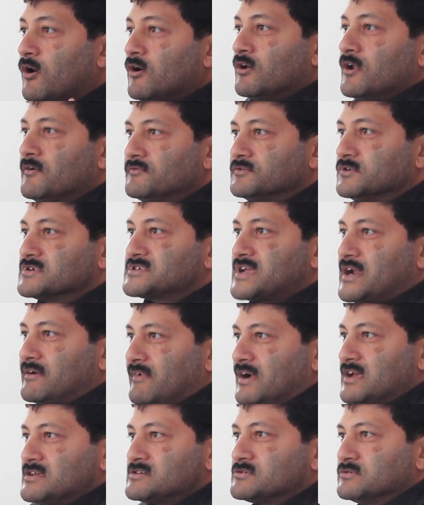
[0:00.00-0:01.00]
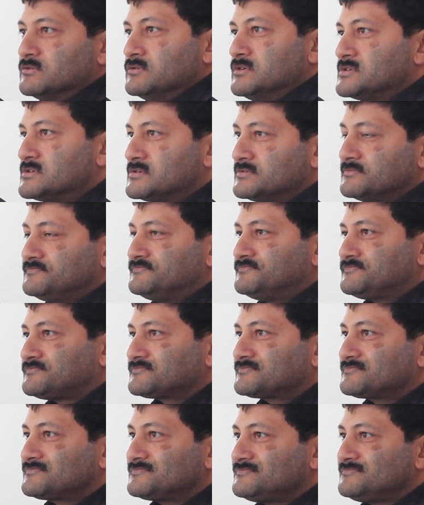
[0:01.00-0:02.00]
all of those advanced tools,
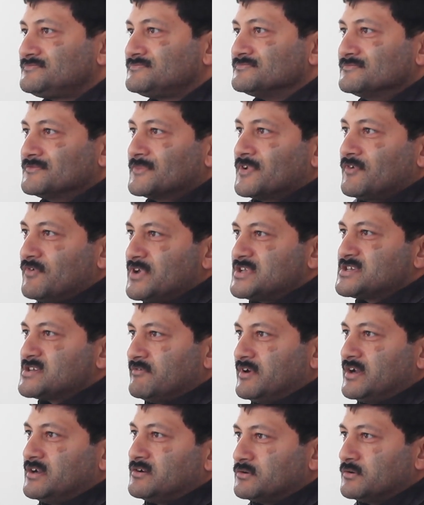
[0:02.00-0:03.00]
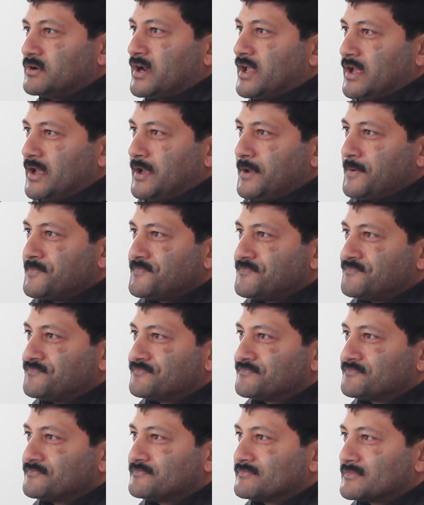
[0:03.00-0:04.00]
which even today,
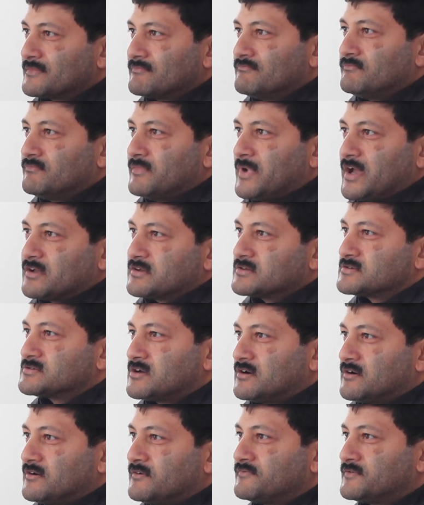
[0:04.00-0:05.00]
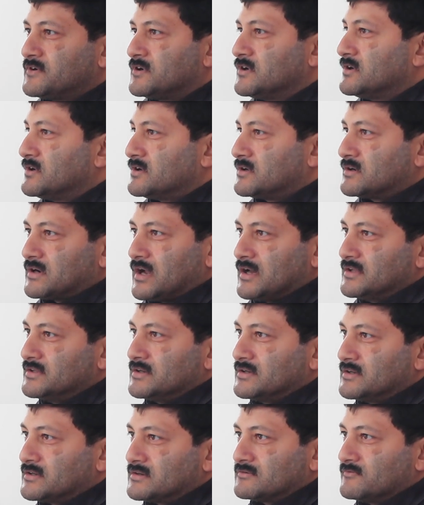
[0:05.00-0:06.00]
Microsoft or
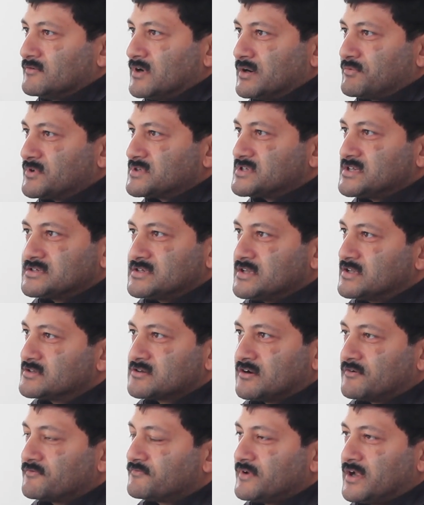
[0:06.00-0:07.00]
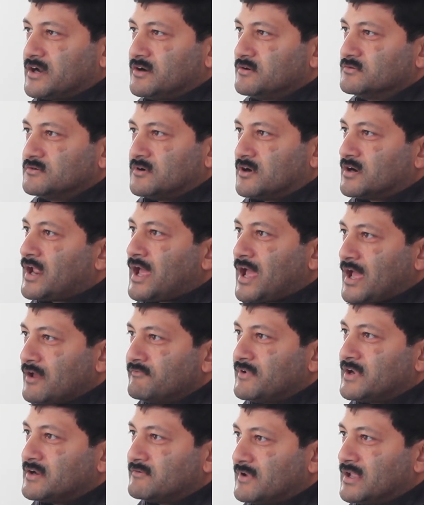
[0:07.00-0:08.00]
other word processing software do not
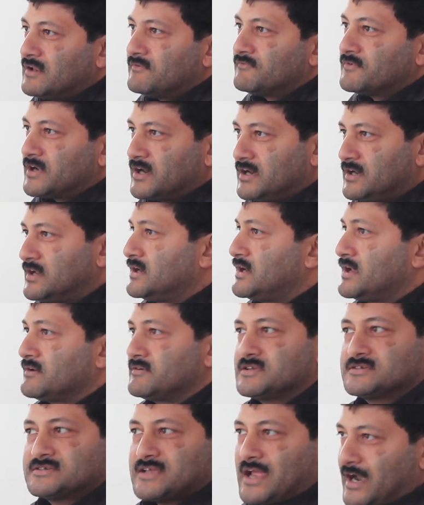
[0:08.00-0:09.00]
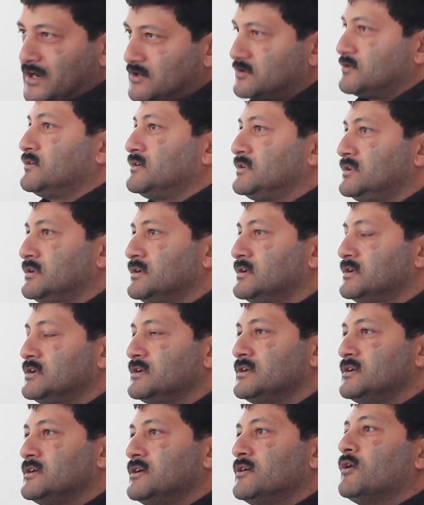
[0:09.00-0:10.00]
have it well for Indian languages at all.
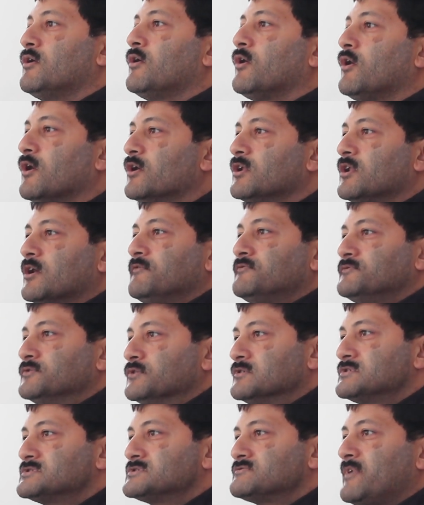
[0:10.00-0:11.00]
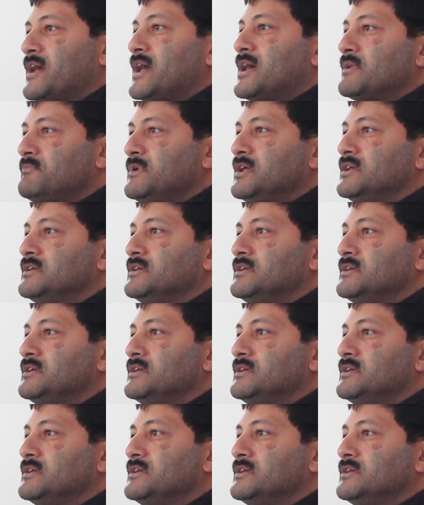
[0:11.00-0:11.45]
All of those were